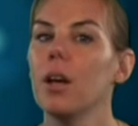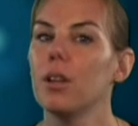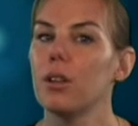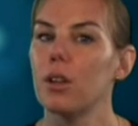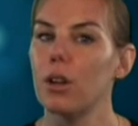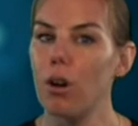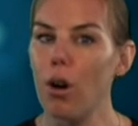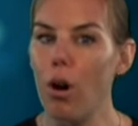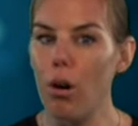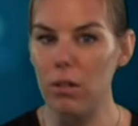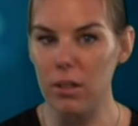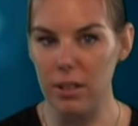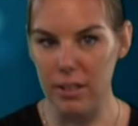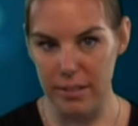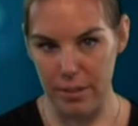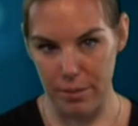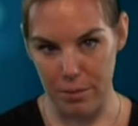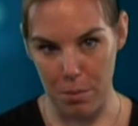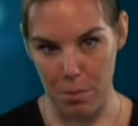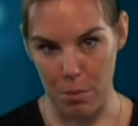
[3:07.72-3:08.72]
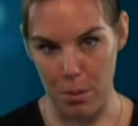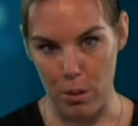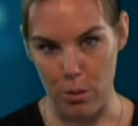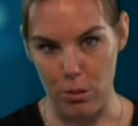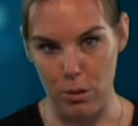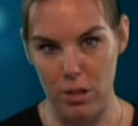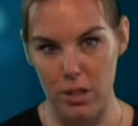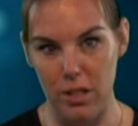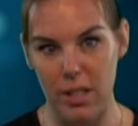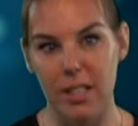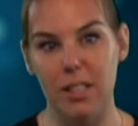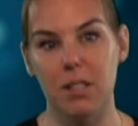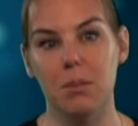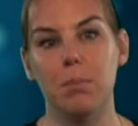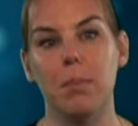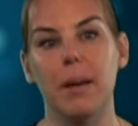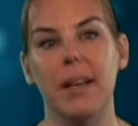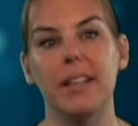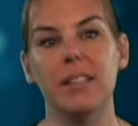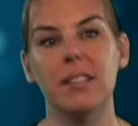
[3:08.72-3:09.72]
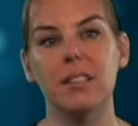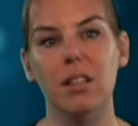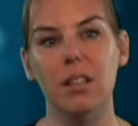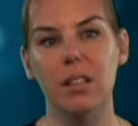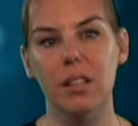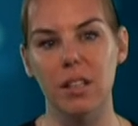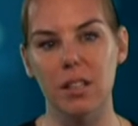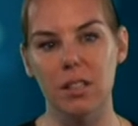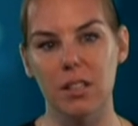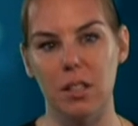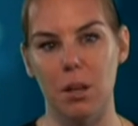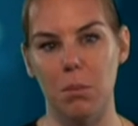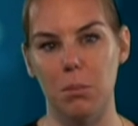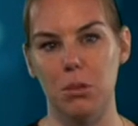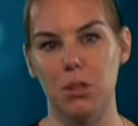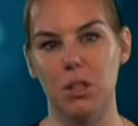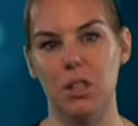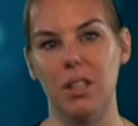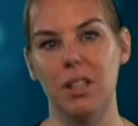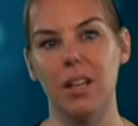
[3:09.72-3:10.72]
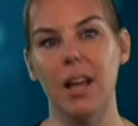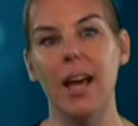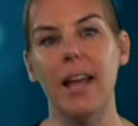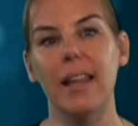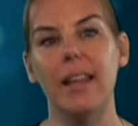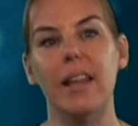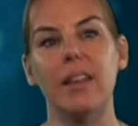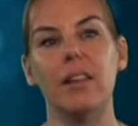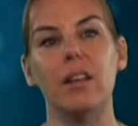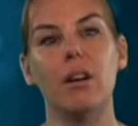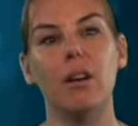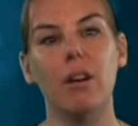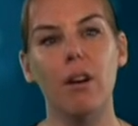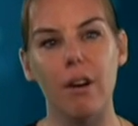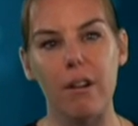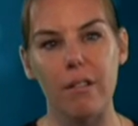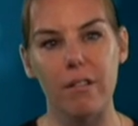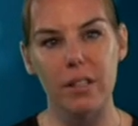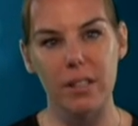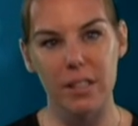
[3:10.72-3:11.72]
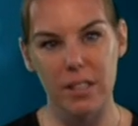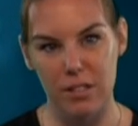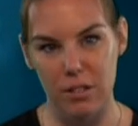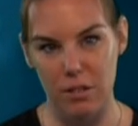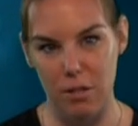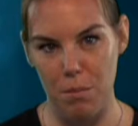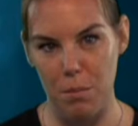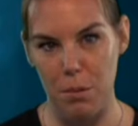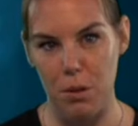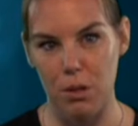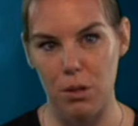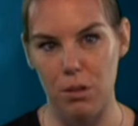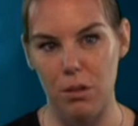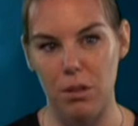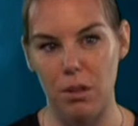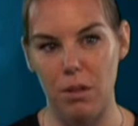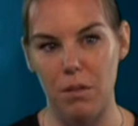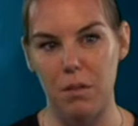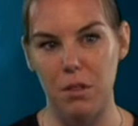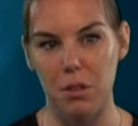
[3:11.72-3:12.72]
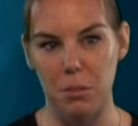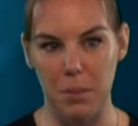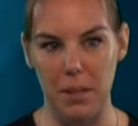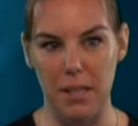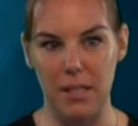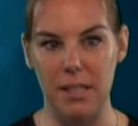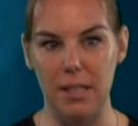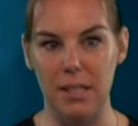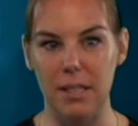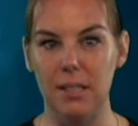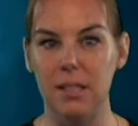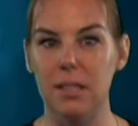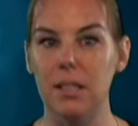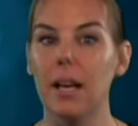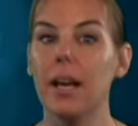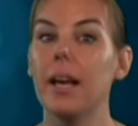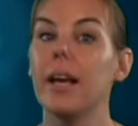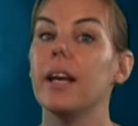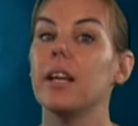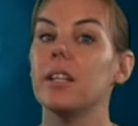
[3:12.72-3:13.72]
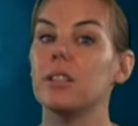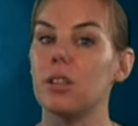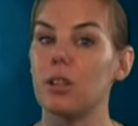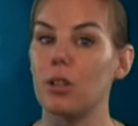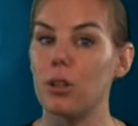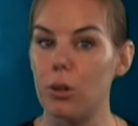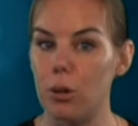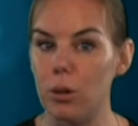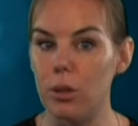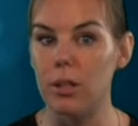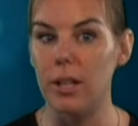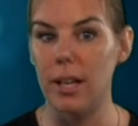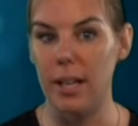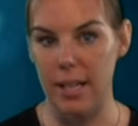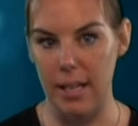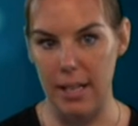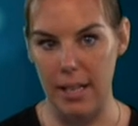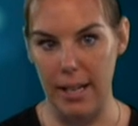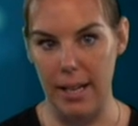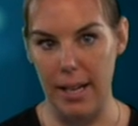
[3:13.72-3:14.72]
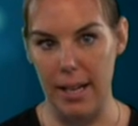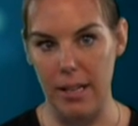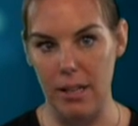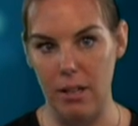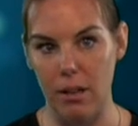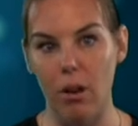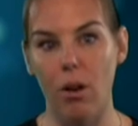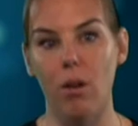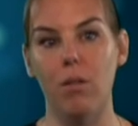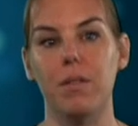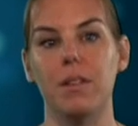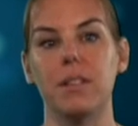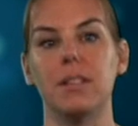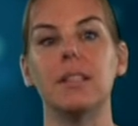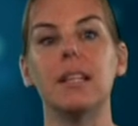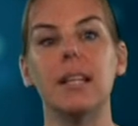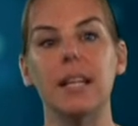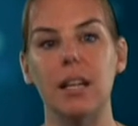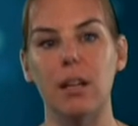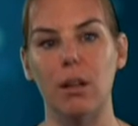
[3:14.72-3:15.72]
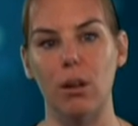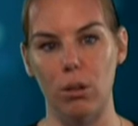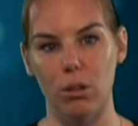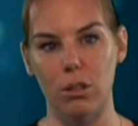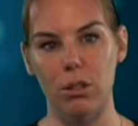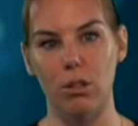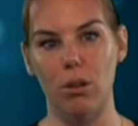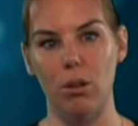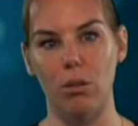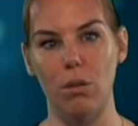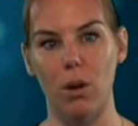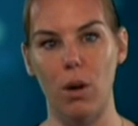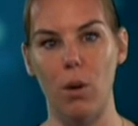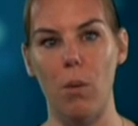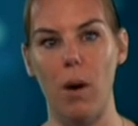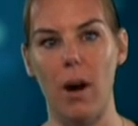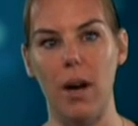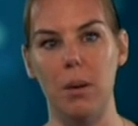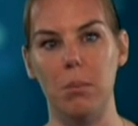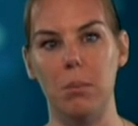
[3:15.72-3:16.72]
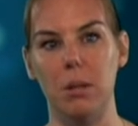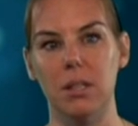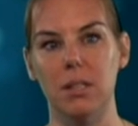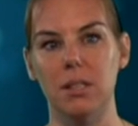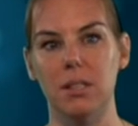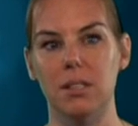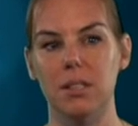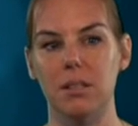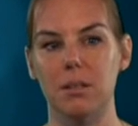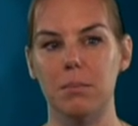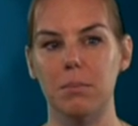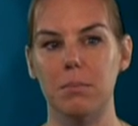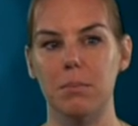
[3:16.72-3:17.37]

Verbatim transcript: The correlative approach is based on the assumption that the current distribution of a species is a good indicator of its ecological requirements.